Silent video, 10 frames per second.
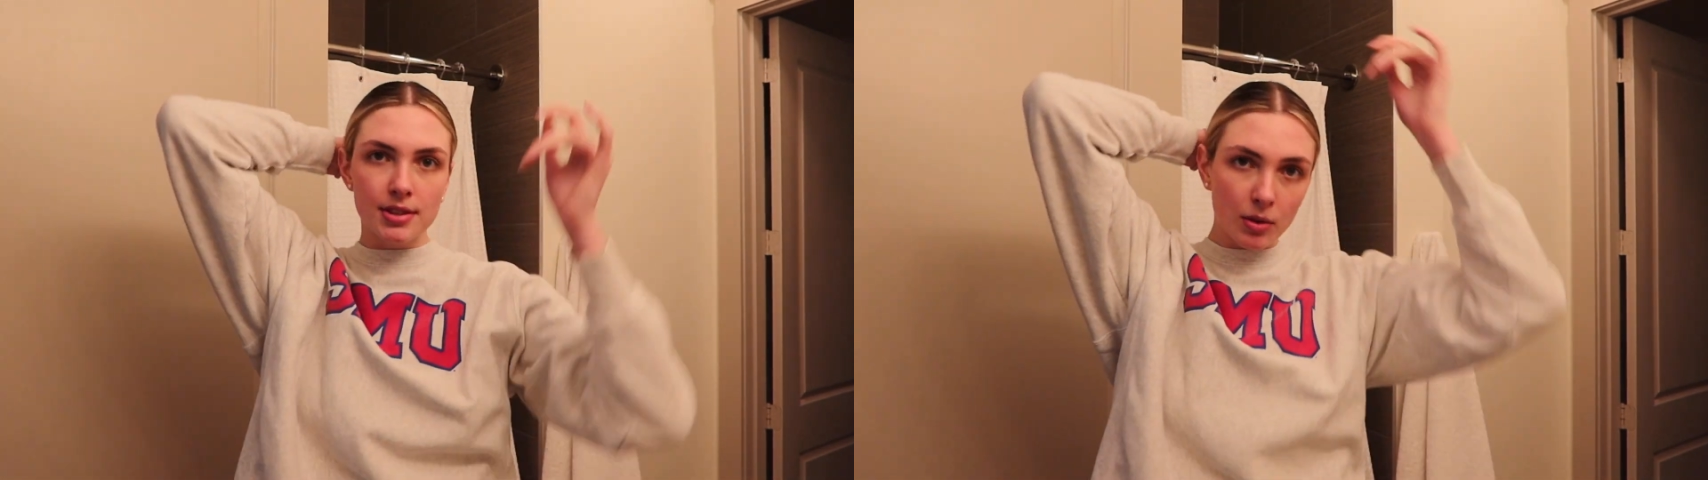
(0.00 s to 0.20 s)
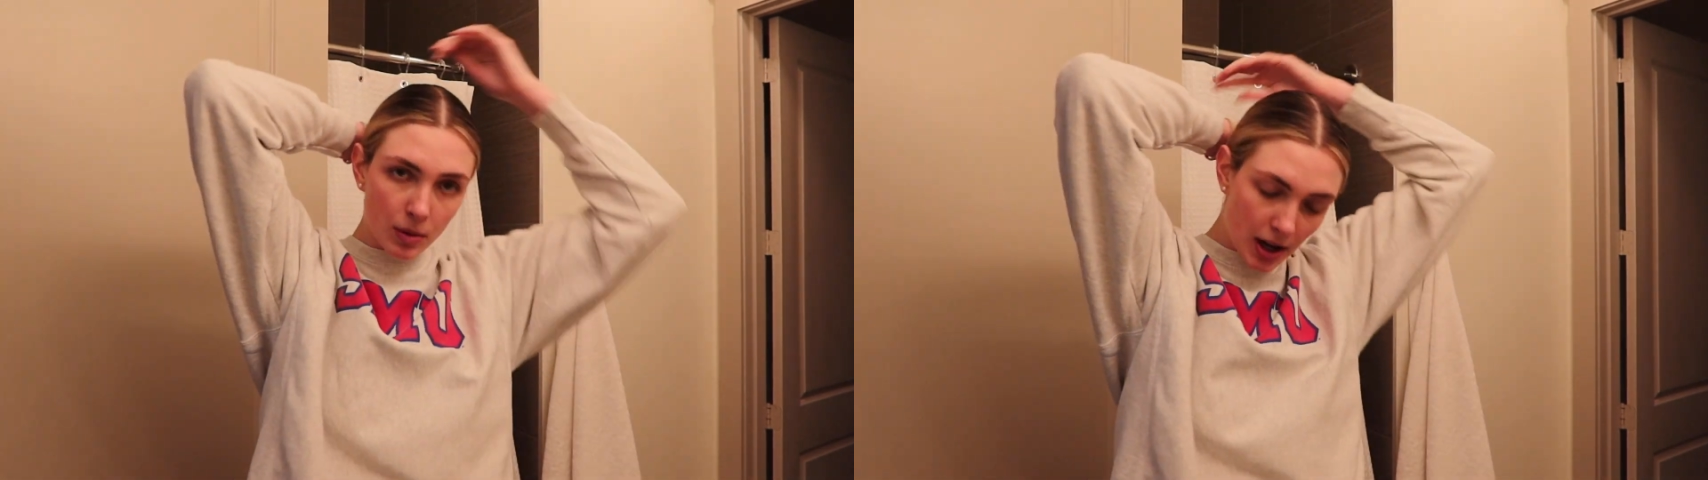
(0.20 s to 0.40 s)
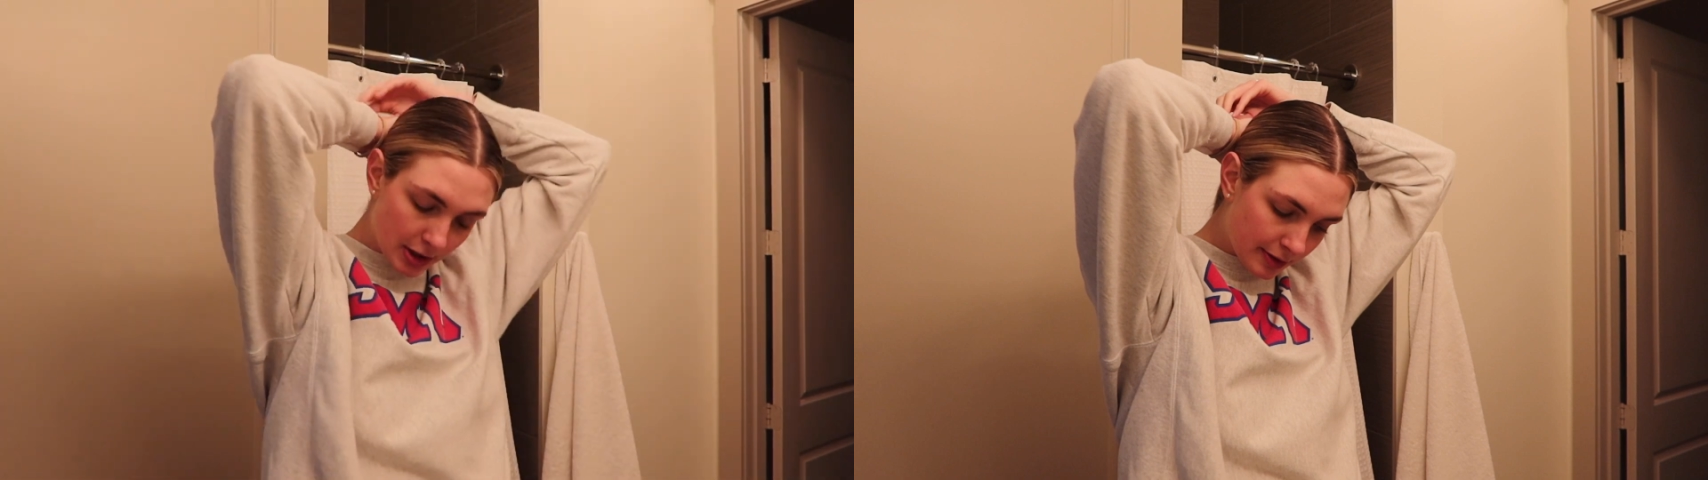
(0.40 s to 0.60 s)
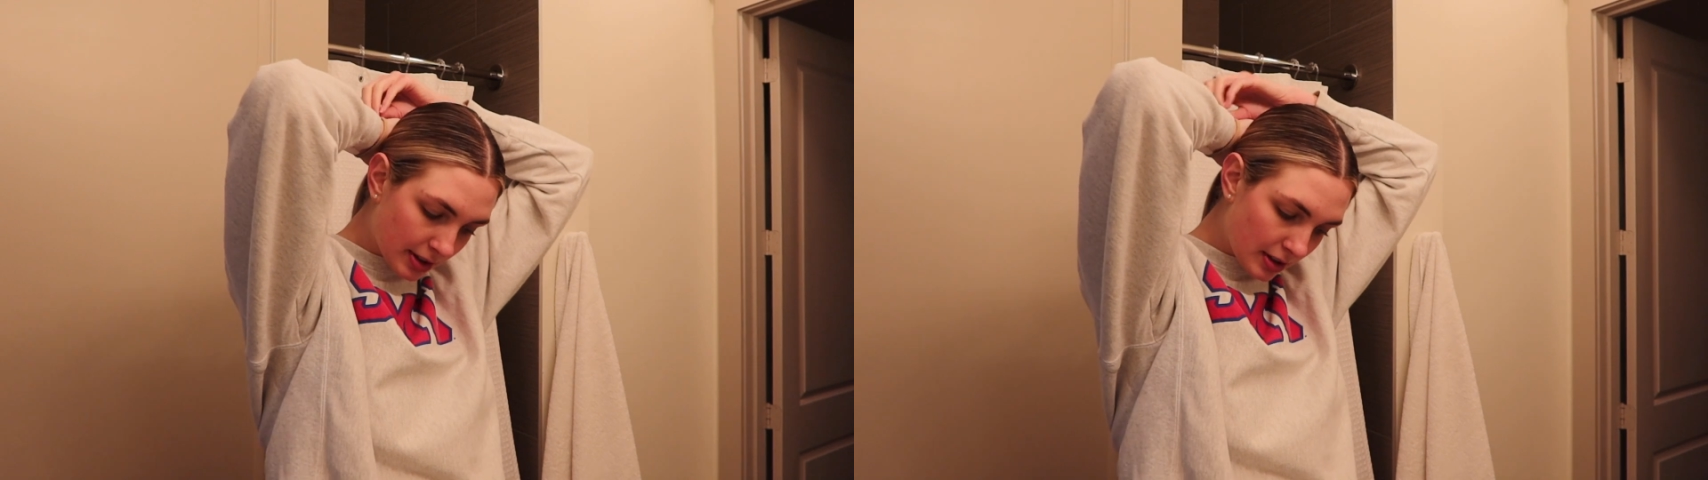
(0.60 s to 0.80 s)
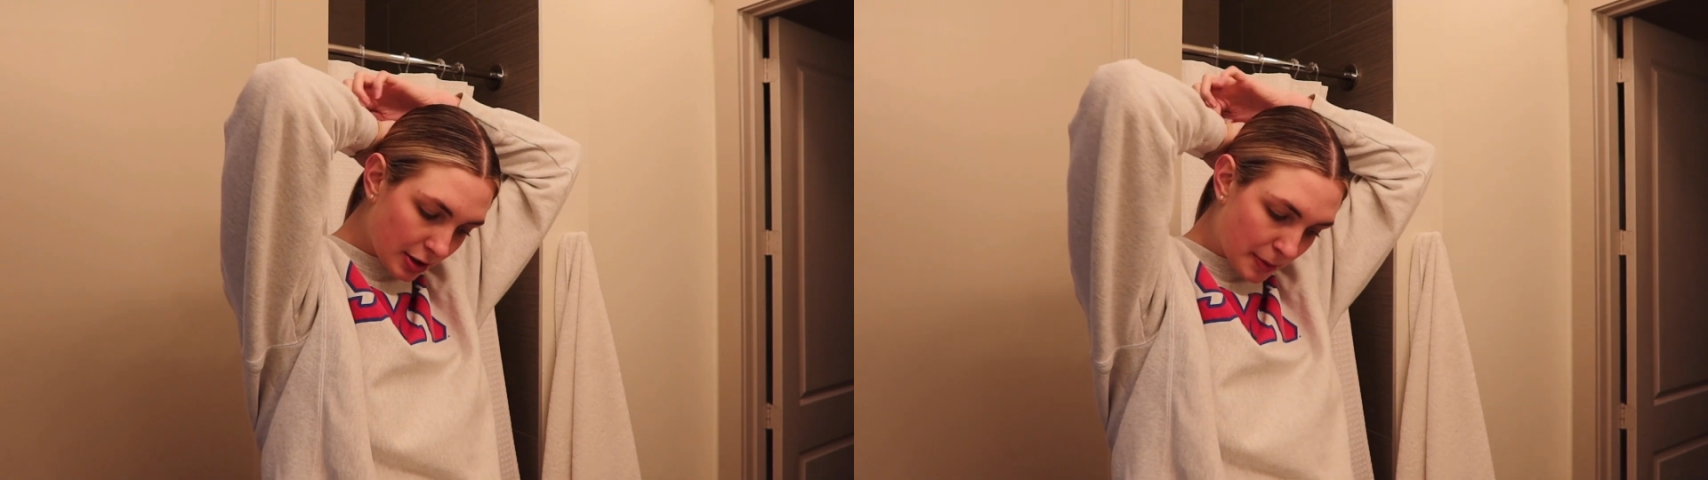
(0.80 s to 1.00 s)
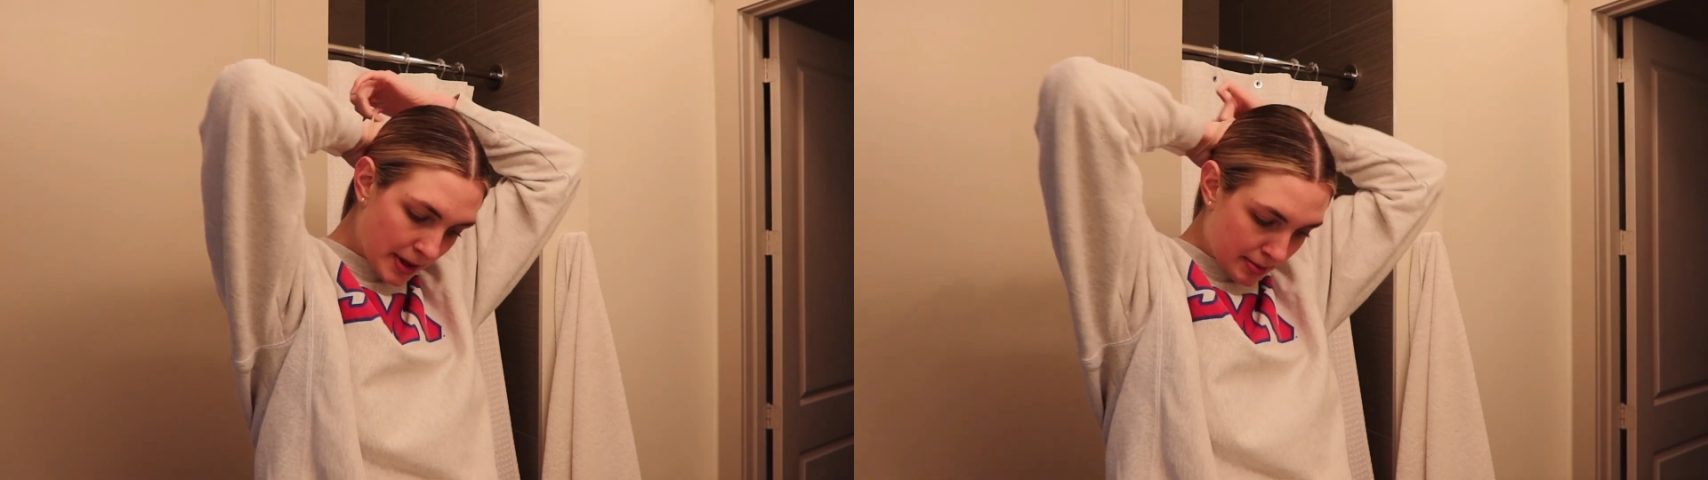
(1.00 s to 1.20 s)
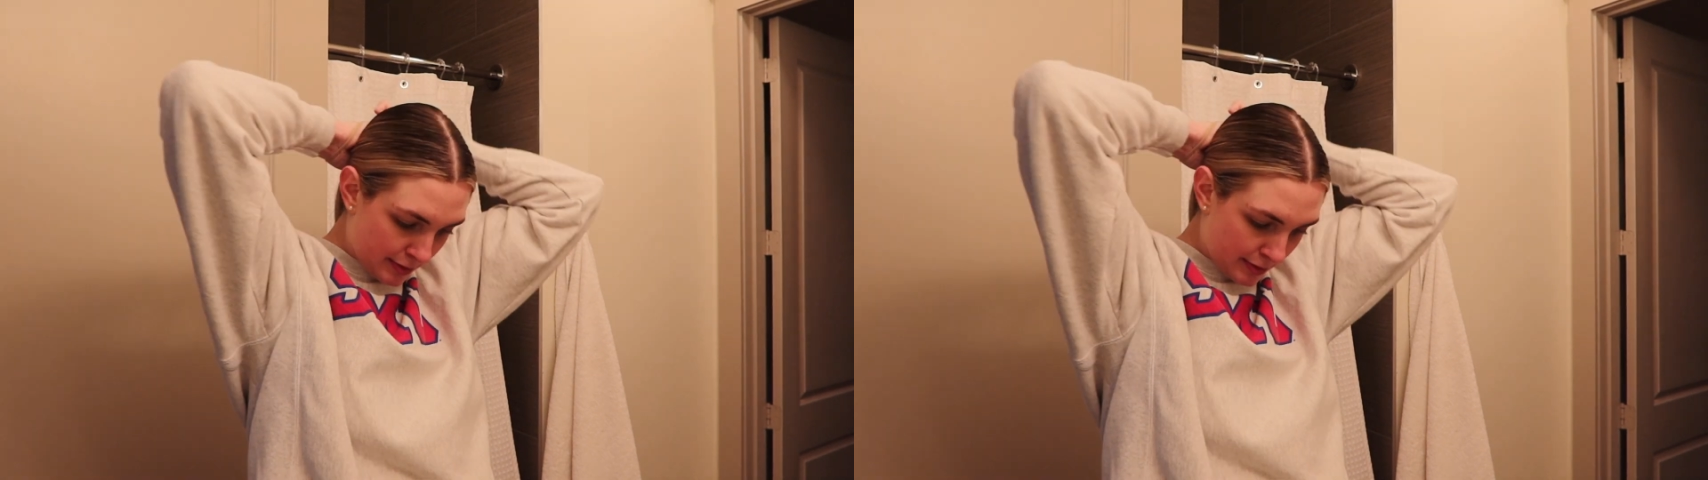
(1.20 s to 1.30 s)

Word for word: to walk for a little bit